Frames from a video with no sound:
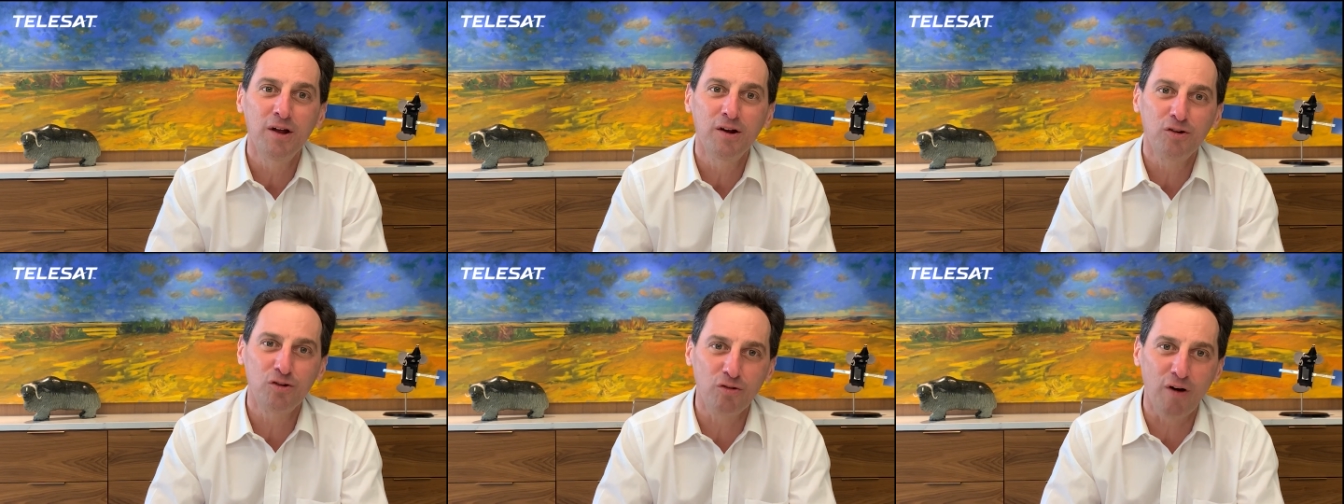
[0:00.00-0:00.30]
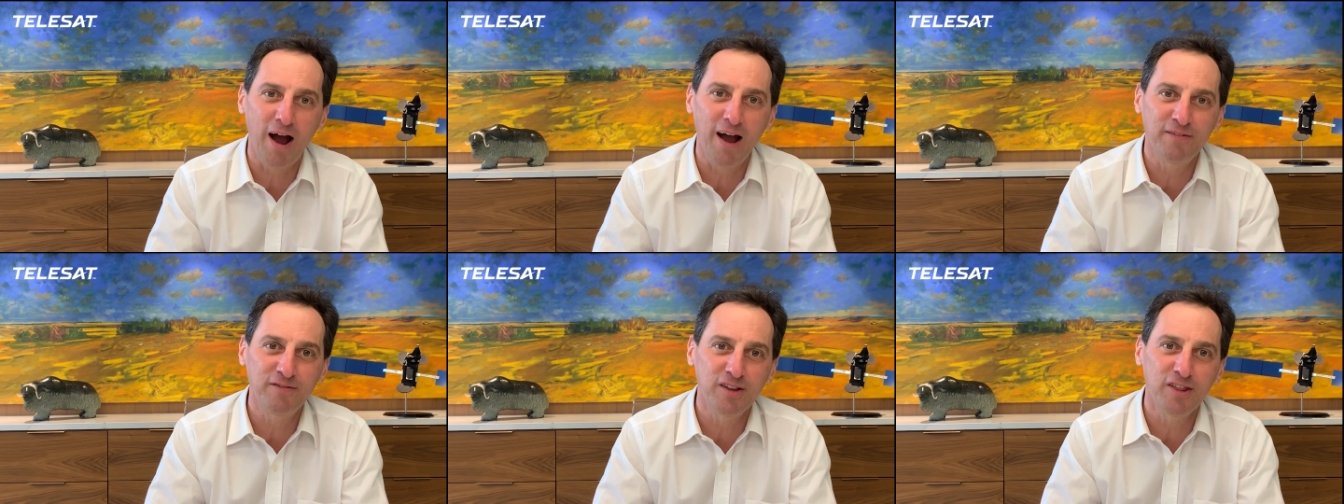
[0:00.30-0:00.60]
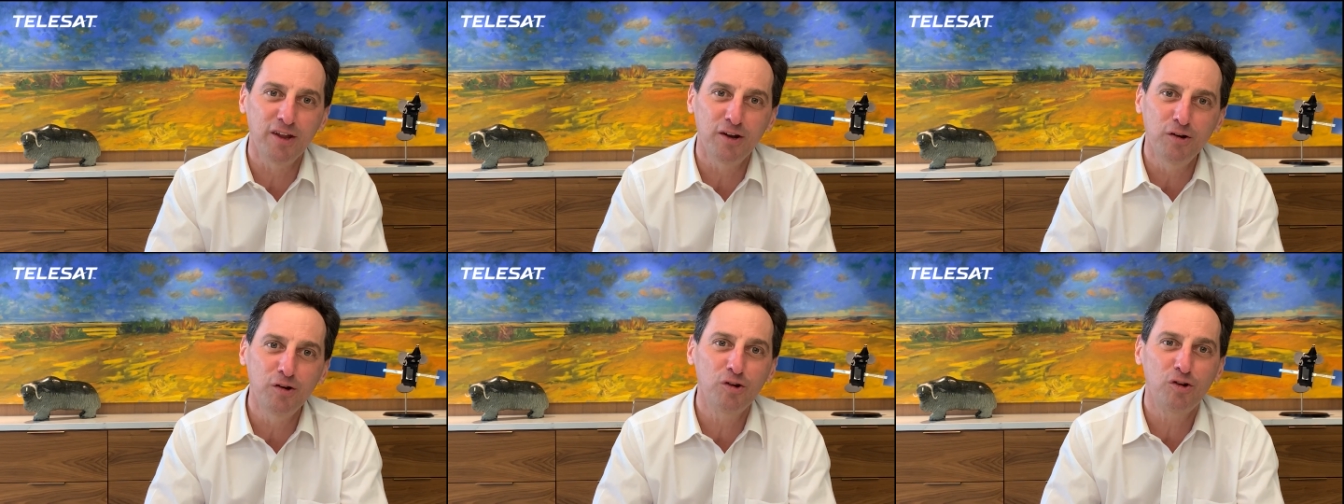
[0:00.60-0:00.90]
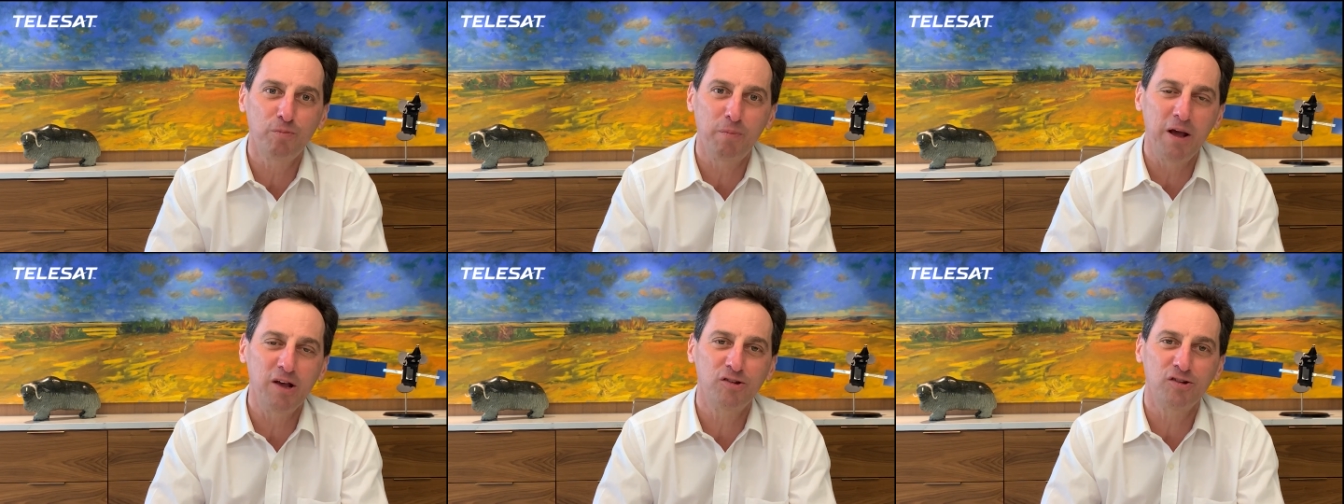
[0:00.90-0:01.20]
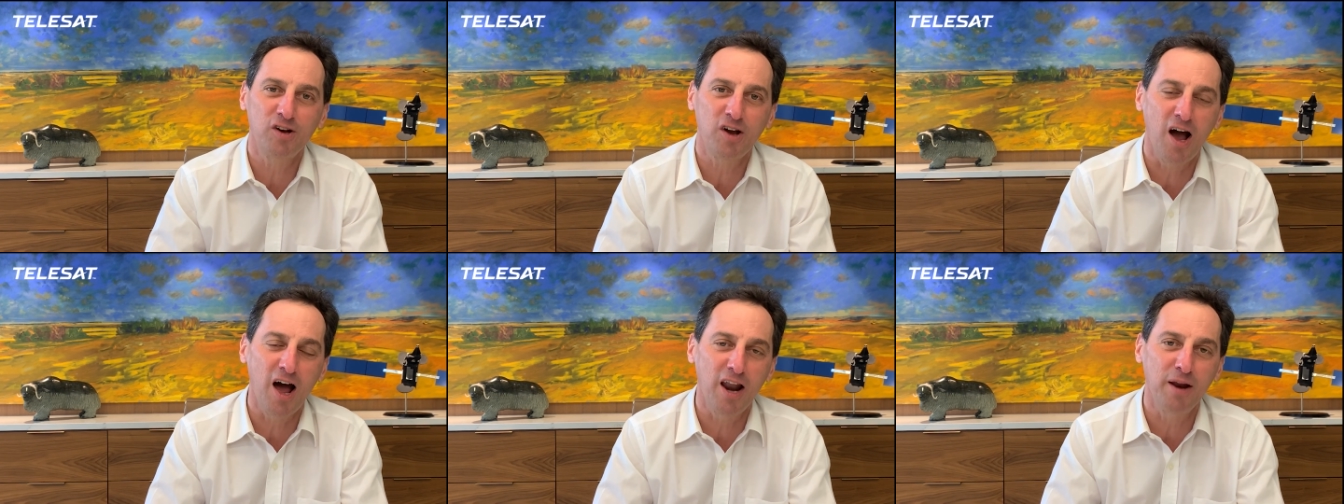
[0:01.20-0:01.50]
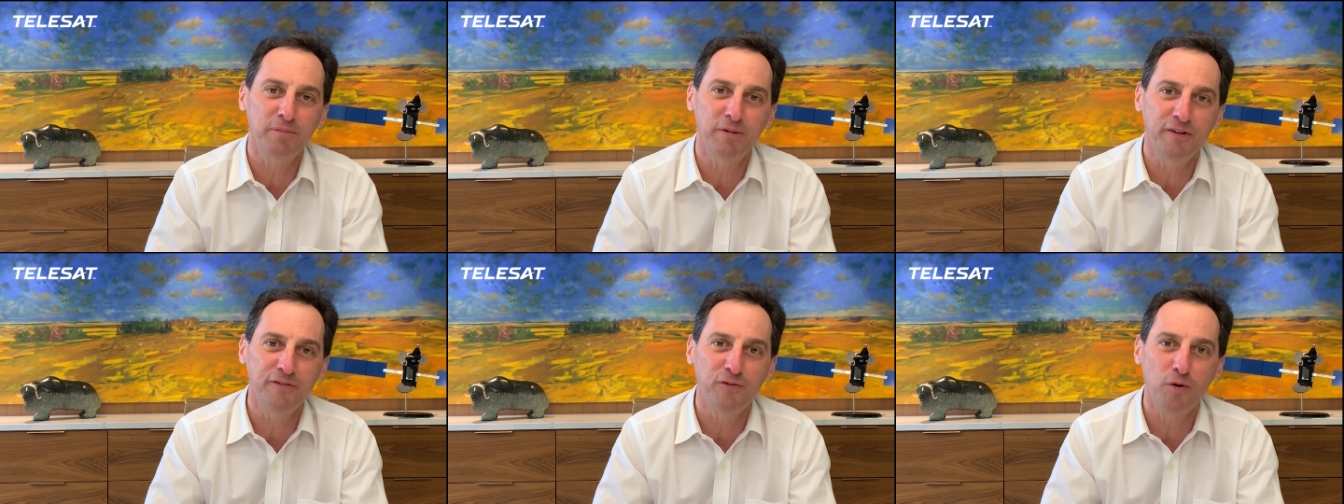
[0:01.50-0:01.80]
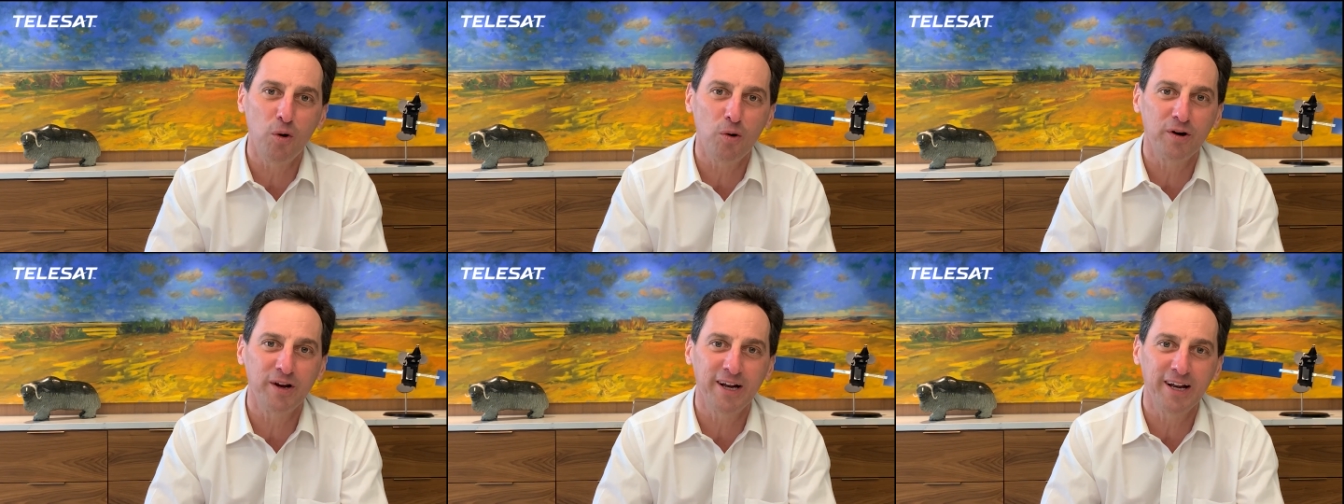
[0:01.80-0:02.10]
driving the new space economy
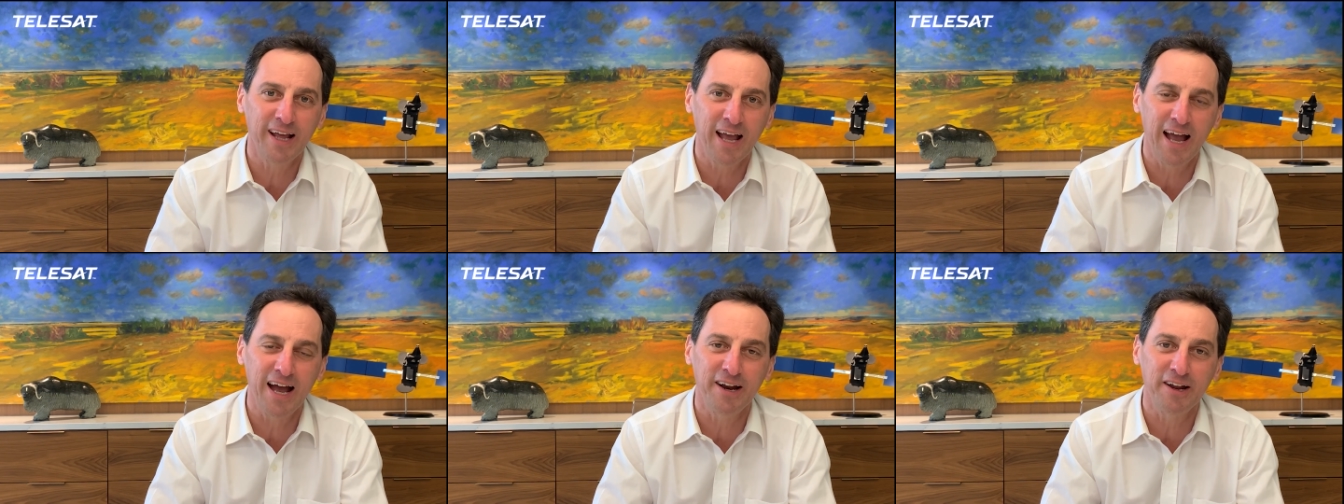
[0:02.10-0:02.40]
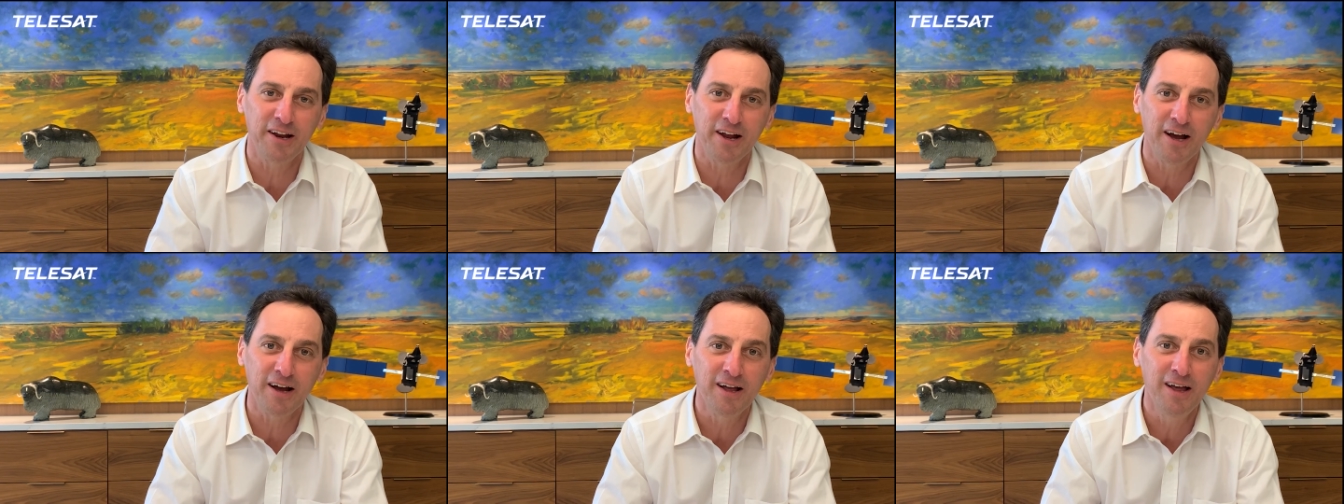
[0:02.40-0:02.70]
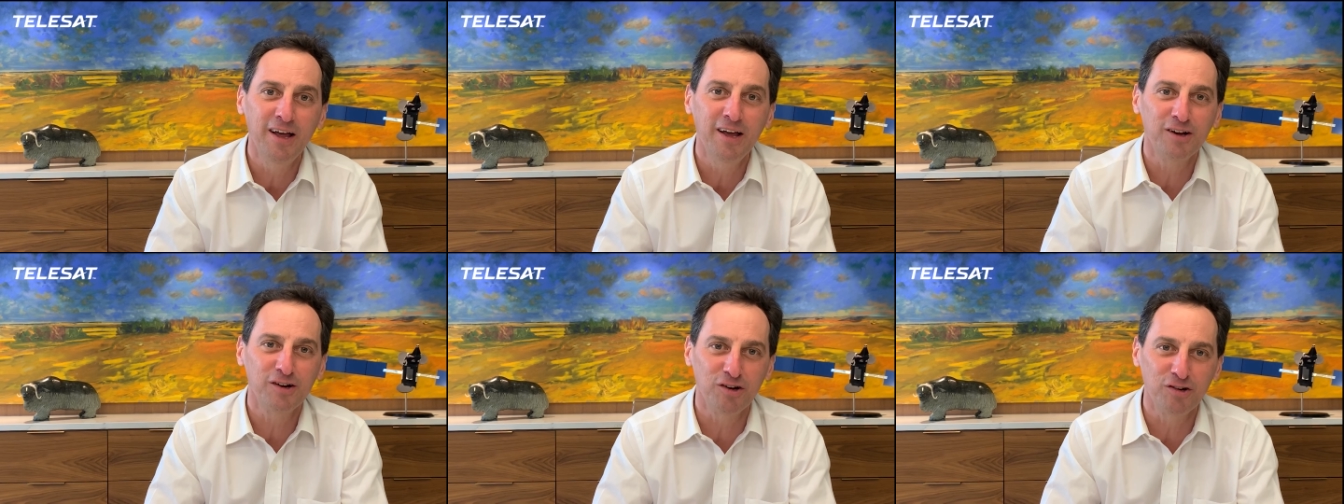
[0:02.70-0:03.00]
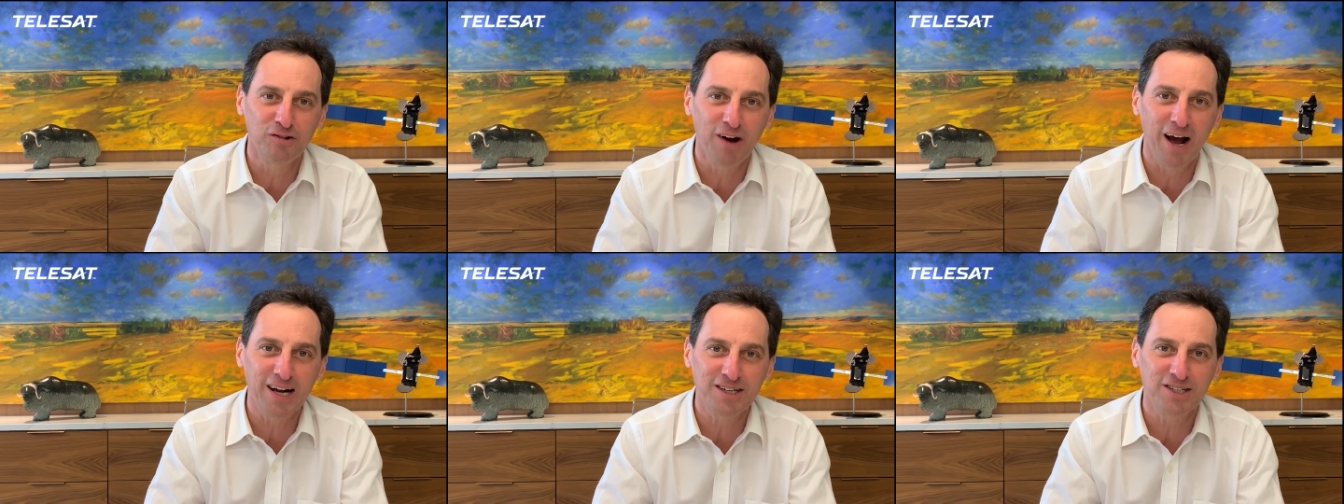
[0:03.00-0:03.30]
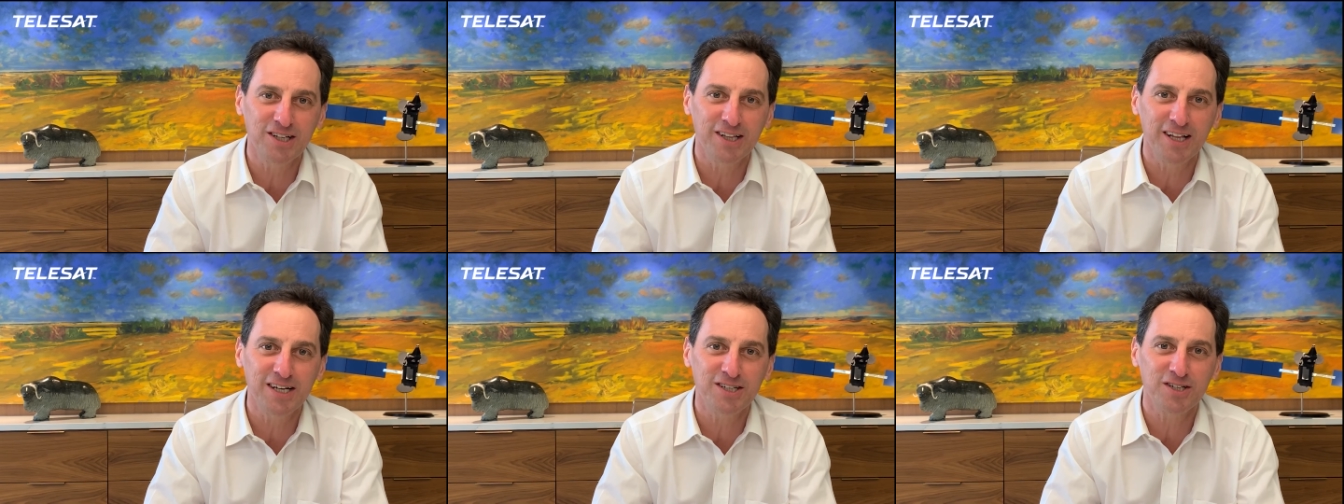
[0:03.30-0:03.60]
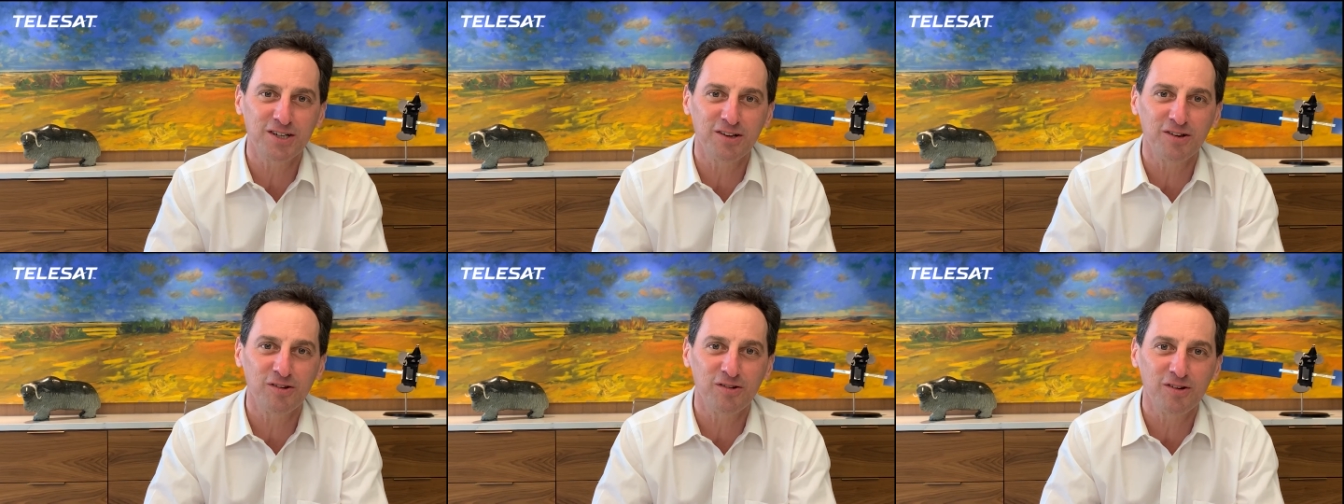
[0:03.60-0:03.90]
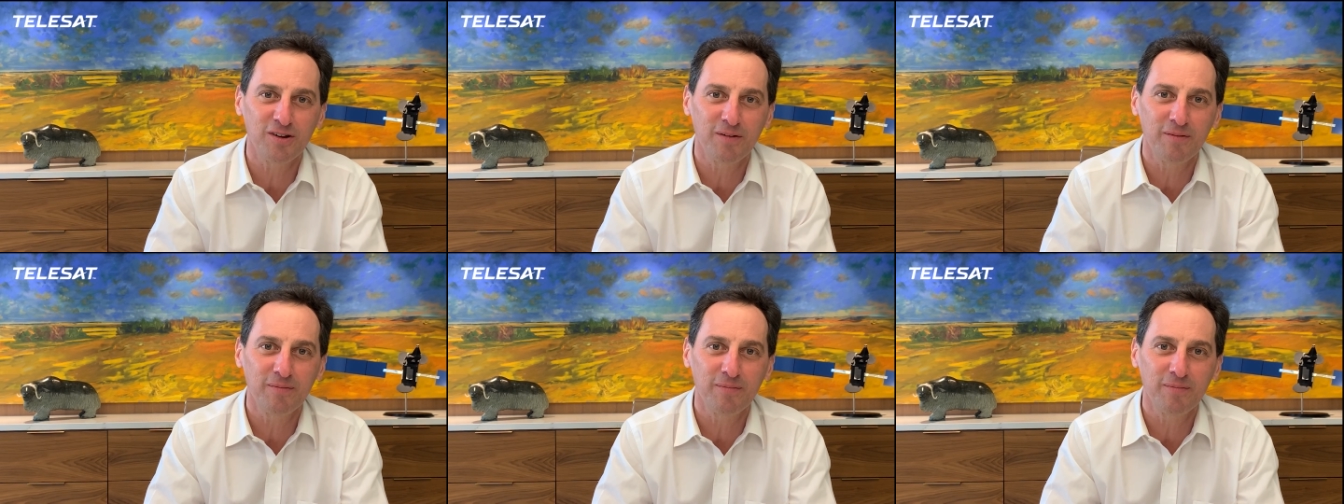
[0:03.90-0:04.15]
forward in Canada. Congratulations.